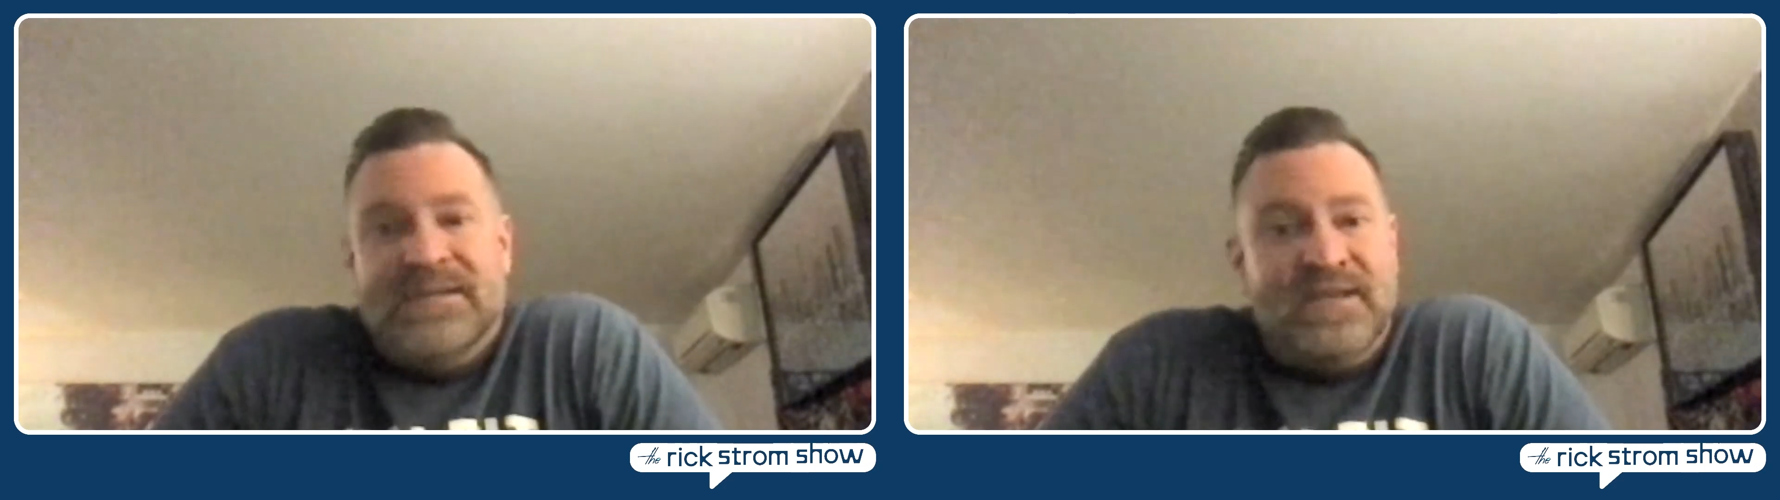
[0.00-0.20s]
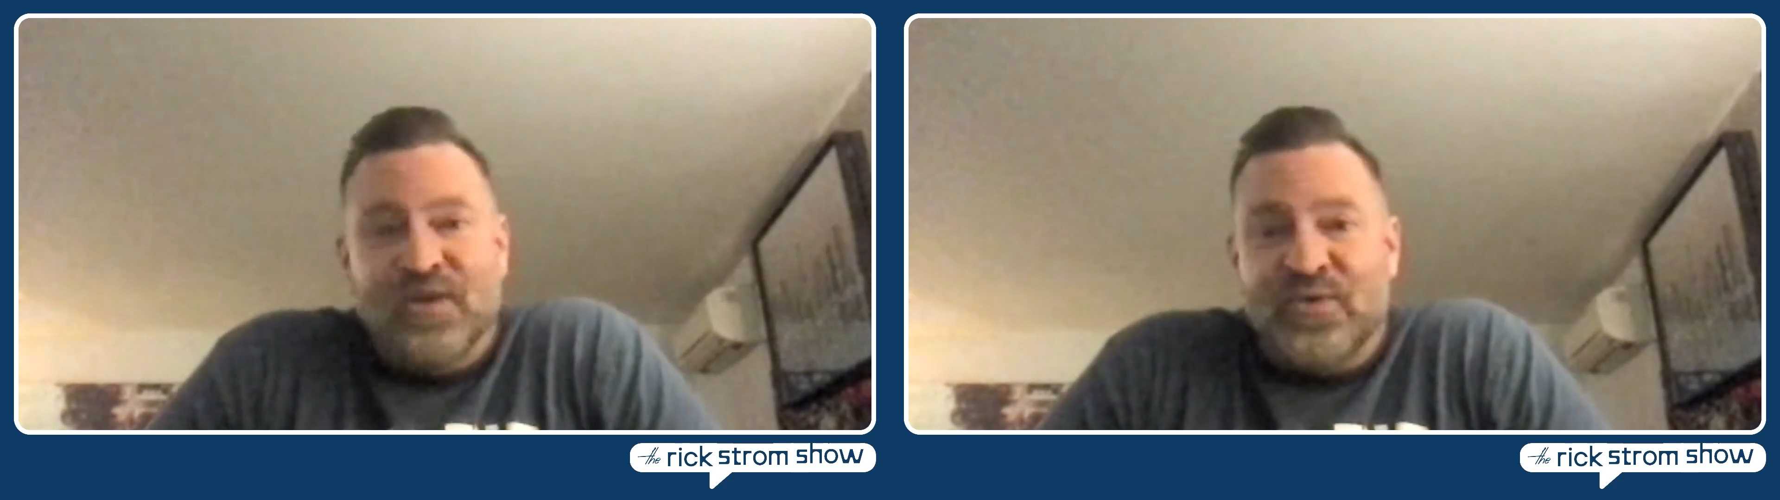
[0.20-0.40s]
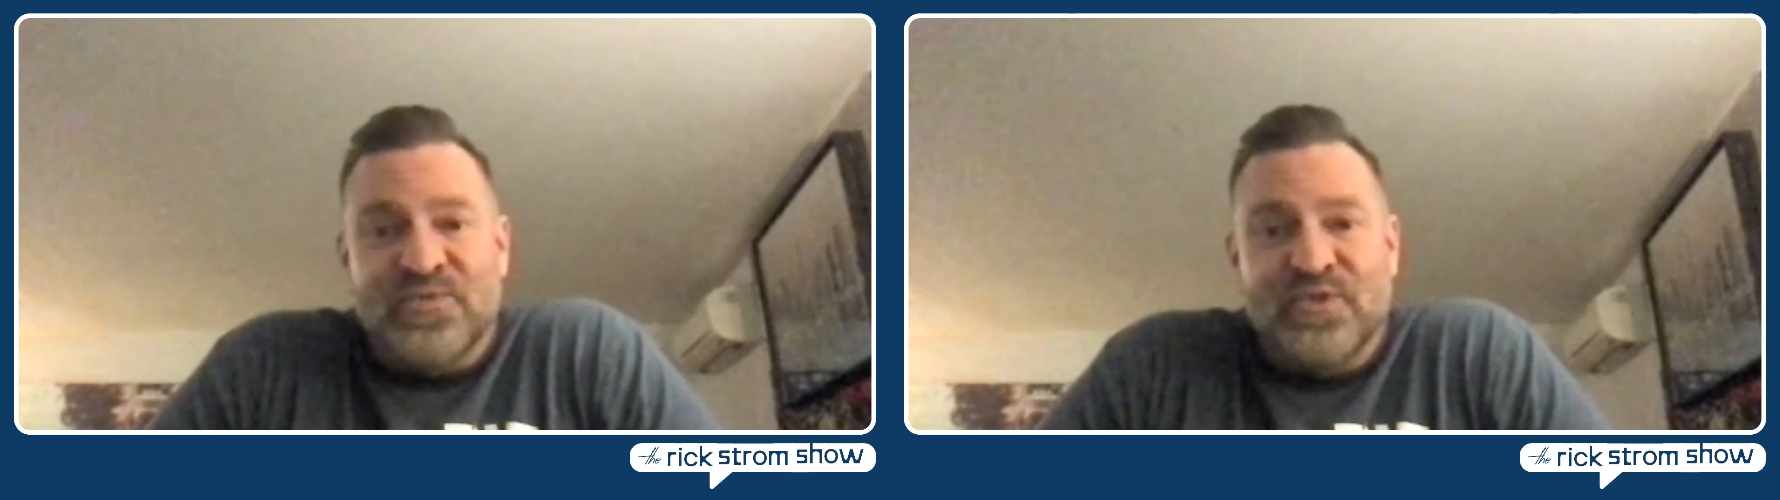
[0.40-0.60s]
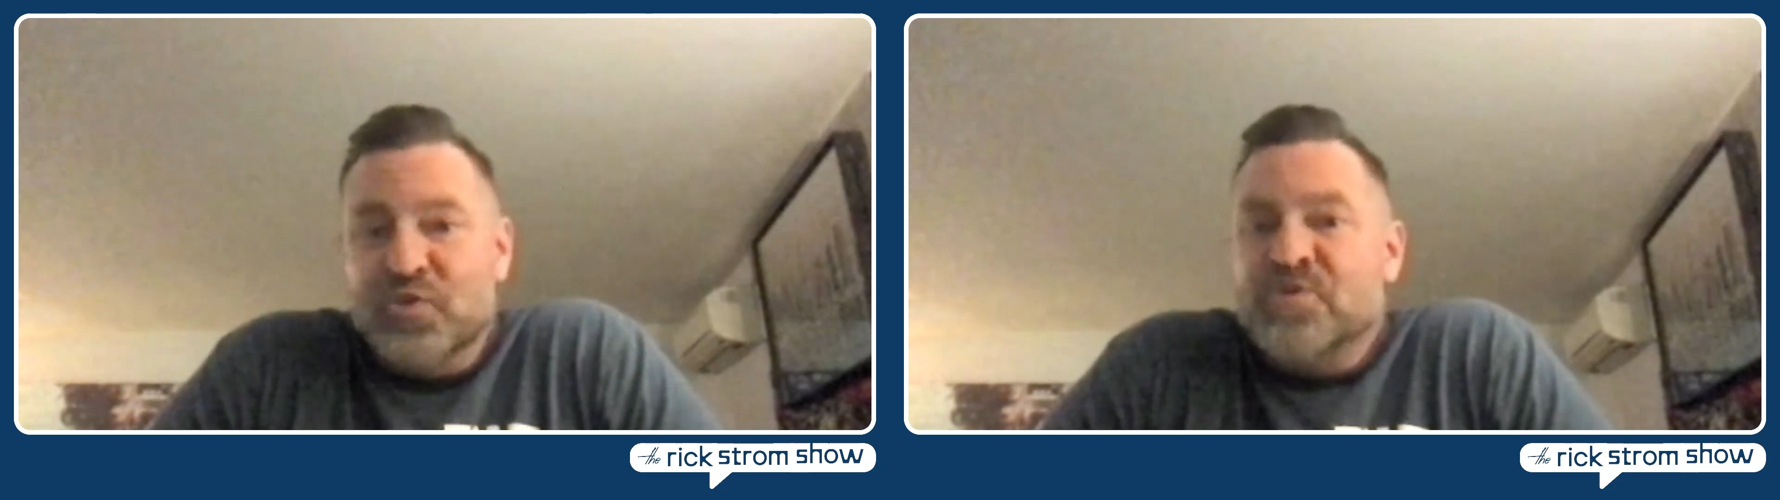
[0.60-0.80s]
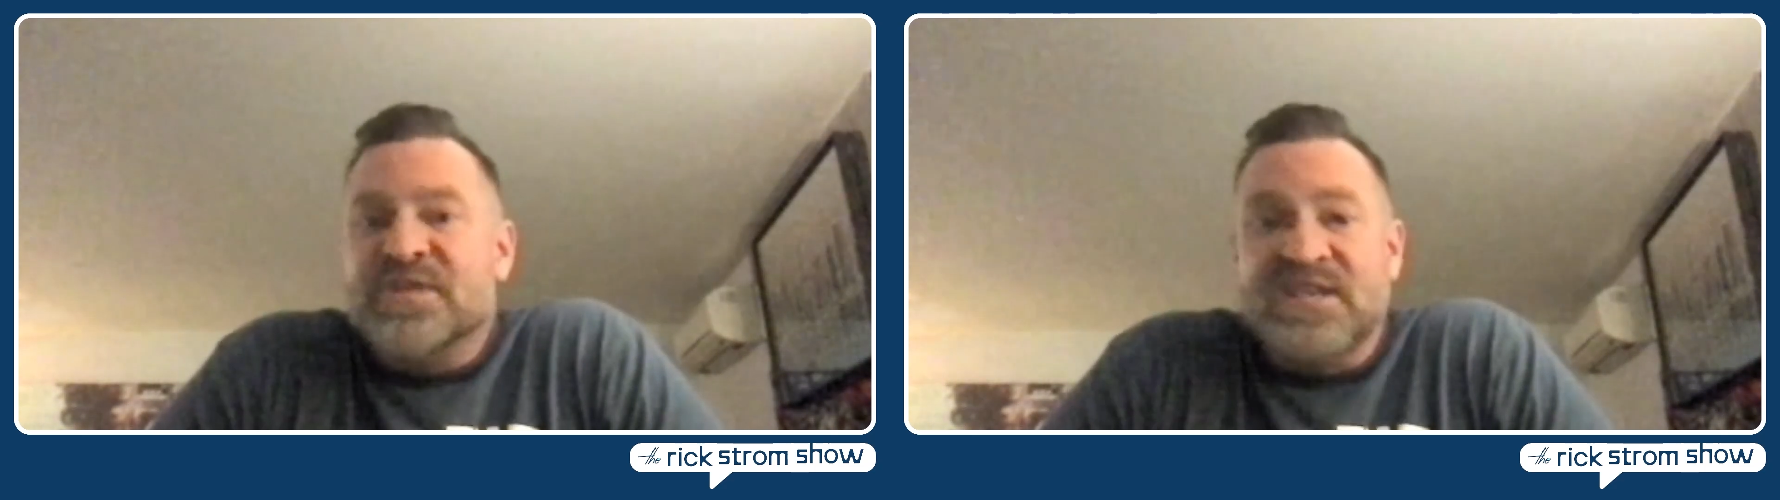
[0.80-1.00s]

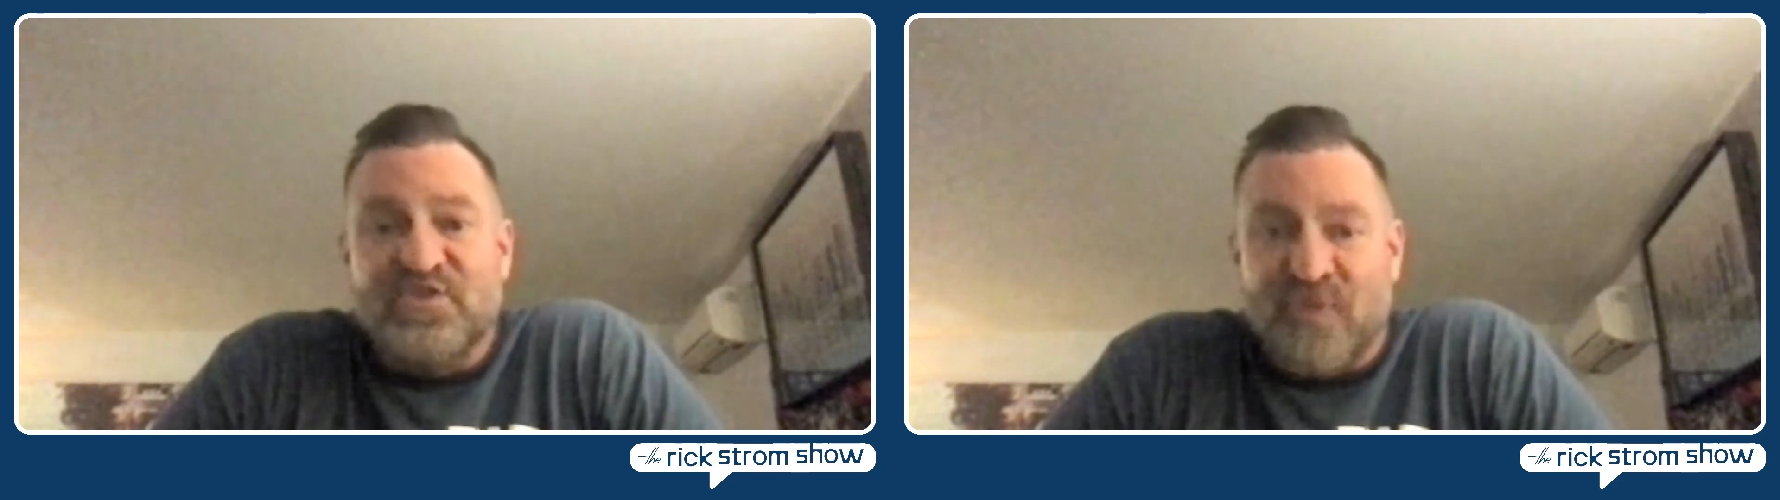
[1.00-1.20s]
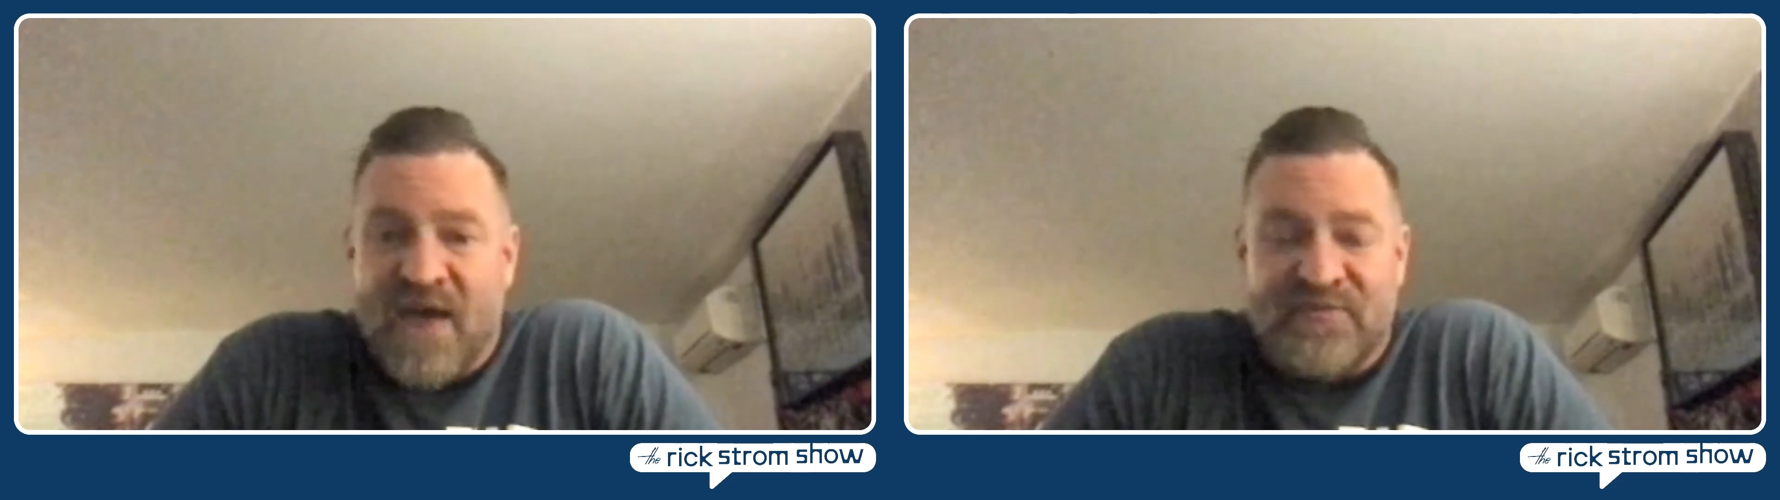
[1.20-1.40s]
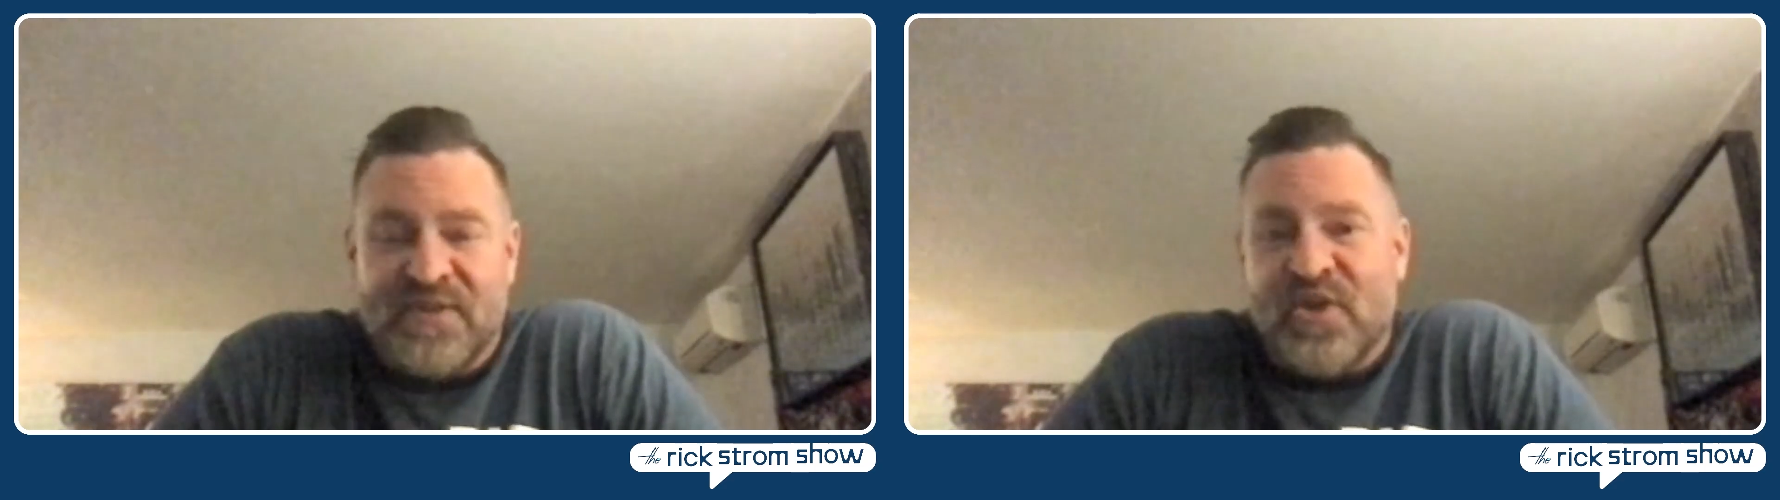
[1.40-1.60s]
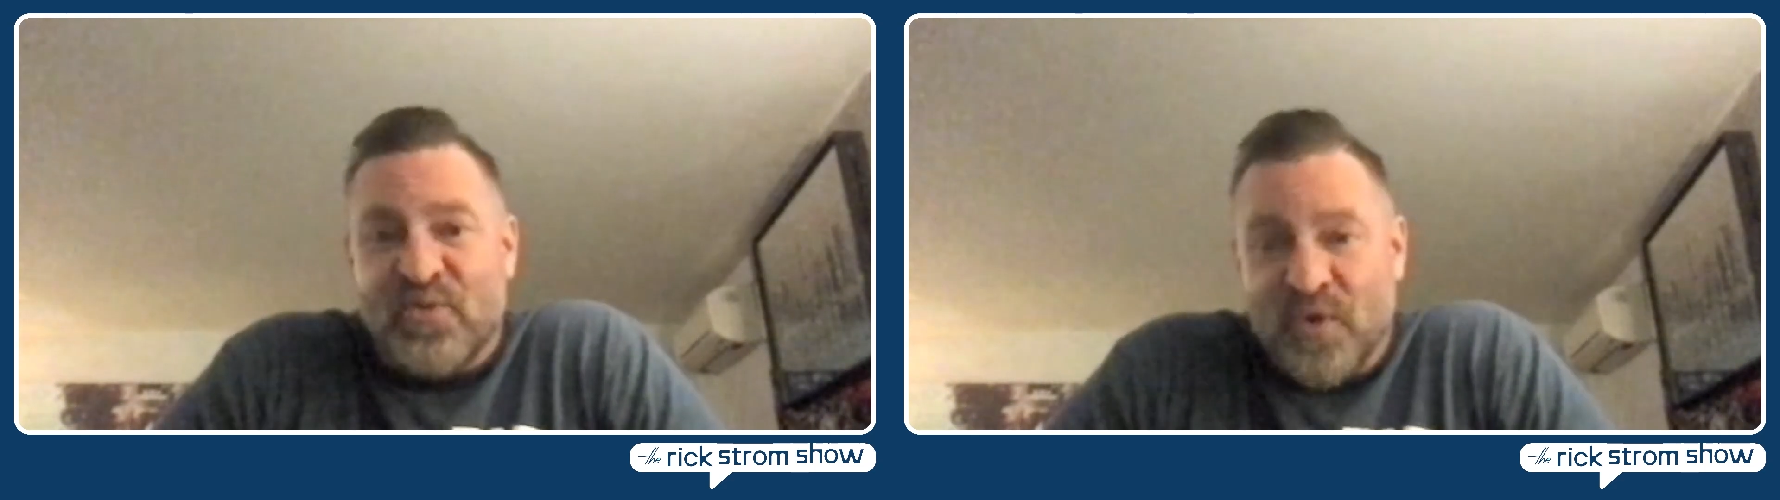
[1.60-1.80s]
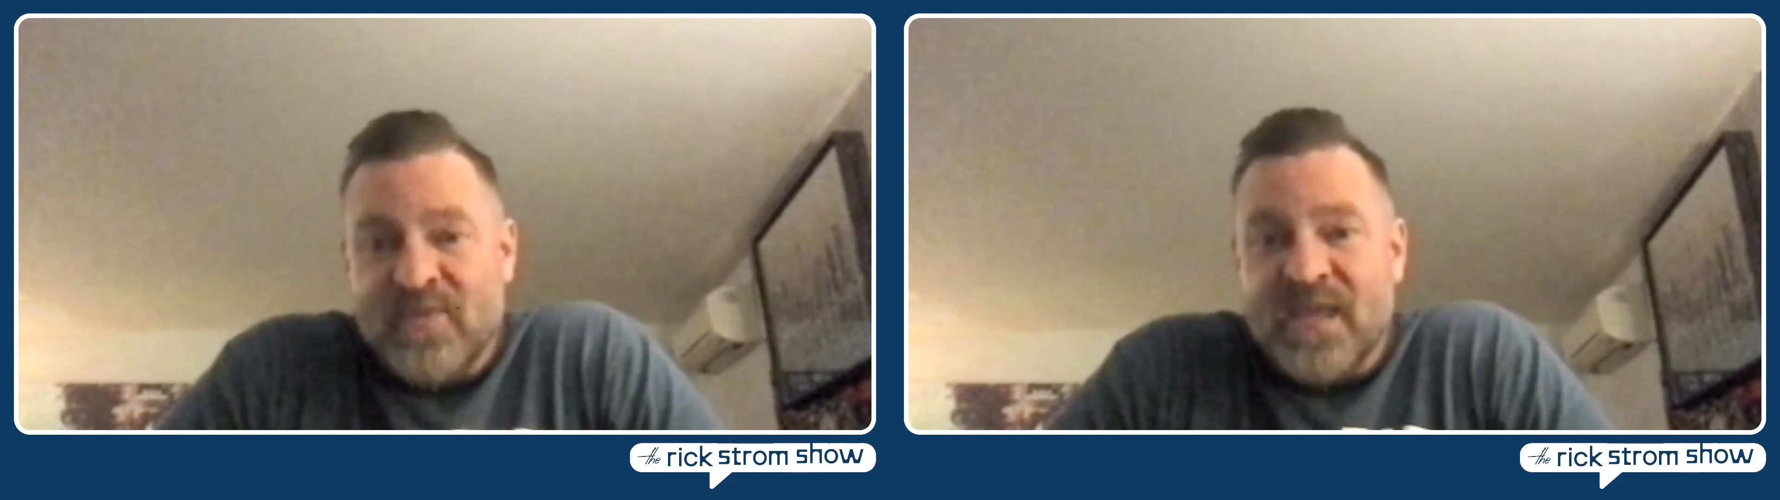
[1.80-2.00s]
loosely drafted
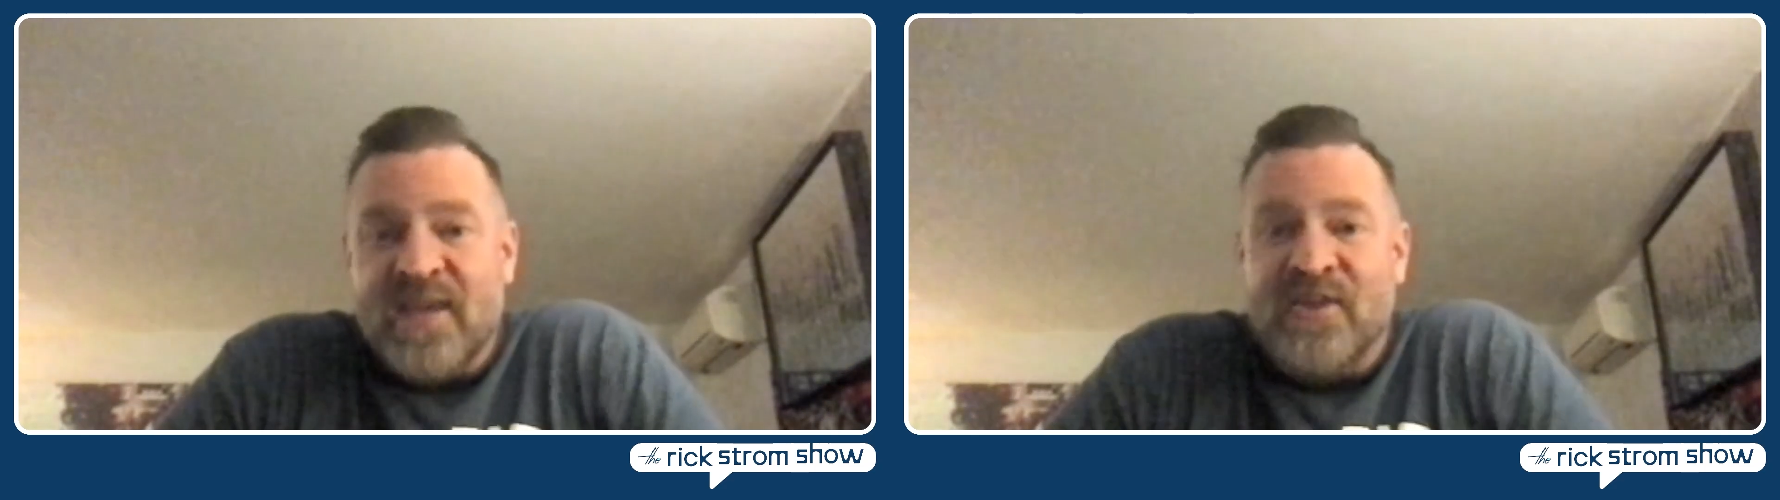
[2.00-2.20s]
on what they'd